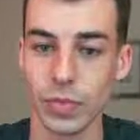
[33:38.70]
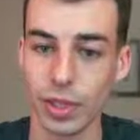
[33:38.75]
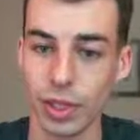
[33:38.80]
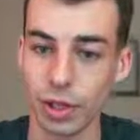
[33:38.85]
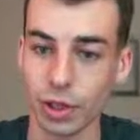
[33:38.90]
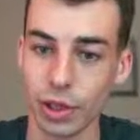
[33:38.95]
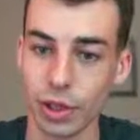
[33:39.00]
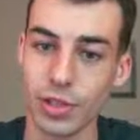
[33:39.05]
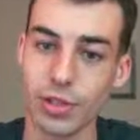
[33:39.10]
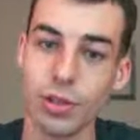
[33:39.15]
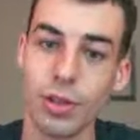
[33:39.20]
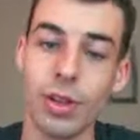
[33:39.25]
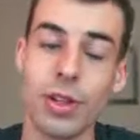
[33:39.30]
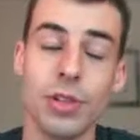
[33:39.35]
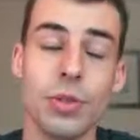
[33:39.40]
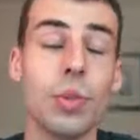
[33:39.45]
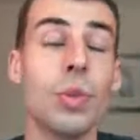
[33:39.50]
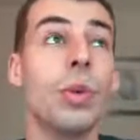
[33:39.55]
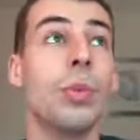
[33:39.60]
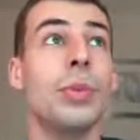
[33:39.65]
Okay, so
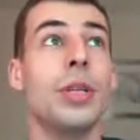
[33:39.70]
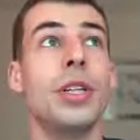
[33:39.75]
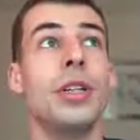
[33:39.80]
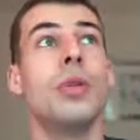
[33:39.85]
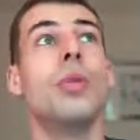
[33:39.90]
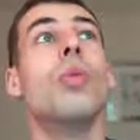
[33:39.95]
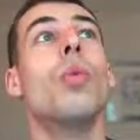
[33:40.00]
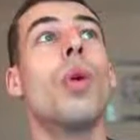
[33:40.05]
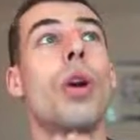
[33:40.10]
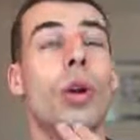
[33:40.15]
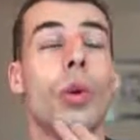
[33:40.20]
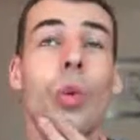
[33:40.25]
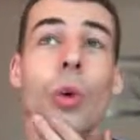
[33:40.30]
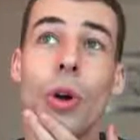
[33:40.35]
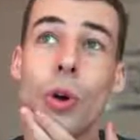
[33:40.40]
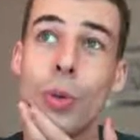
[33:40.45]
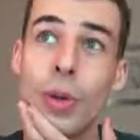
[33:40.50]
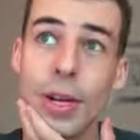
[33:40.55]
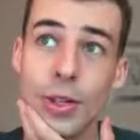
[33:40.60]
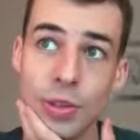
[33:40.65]
this will be, what are
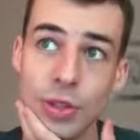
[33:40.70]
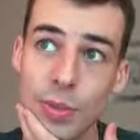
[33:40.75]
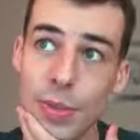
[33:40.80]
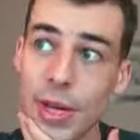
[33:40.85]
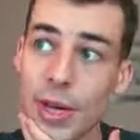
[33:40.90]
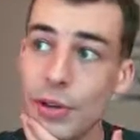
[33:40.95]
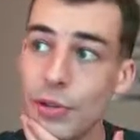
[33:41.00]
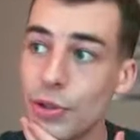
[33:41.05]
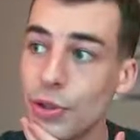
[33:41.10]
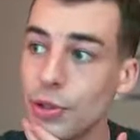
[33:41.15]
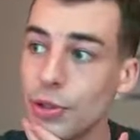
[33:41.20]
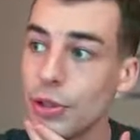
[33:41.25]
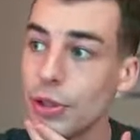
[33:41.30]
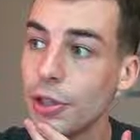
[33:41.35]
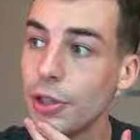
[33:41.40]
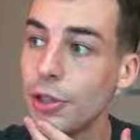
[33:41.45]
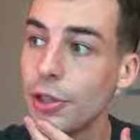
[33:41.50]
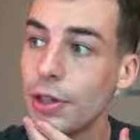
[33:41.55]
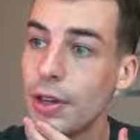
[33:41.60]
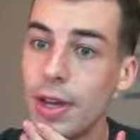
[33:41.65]
we actually binary searching
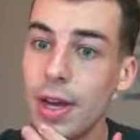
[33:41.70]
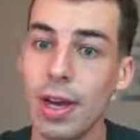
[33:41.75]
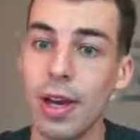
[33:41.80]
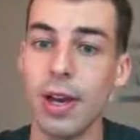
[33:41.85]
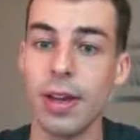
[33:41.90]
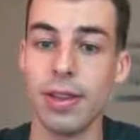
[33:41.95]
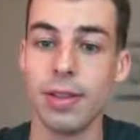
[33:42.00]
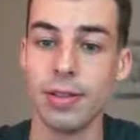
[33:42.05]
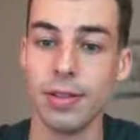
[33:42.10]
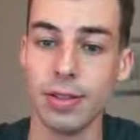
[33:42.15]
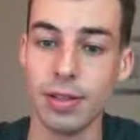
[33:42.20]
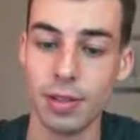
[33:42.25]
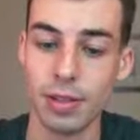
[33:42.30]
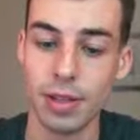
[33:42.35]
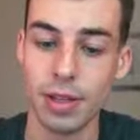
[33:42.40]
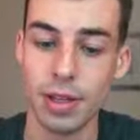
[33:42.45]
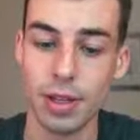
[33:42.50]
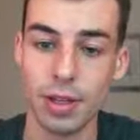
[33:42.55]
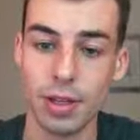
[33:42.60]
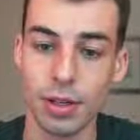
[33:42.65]
here? This is
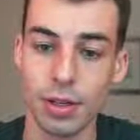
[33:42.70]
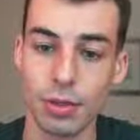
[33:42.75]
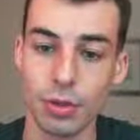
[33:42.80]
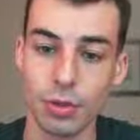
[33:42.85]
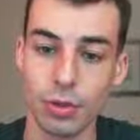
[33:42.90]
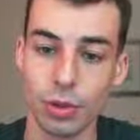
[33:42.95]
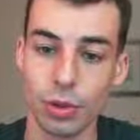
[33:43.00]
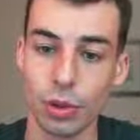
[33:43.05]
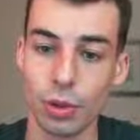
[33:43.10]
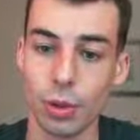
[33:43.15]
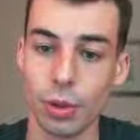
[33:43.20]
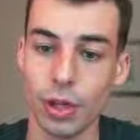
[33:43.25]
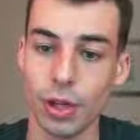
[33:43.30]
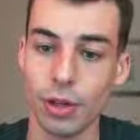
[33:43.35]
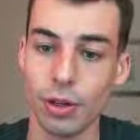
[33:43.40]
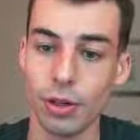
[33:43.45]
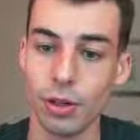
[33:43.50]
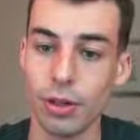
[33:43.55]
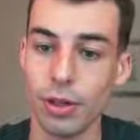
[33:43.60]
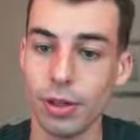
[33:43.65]
the
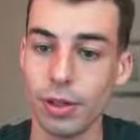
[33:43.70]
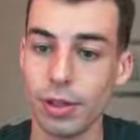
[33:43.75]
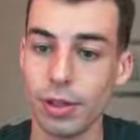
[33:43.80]
required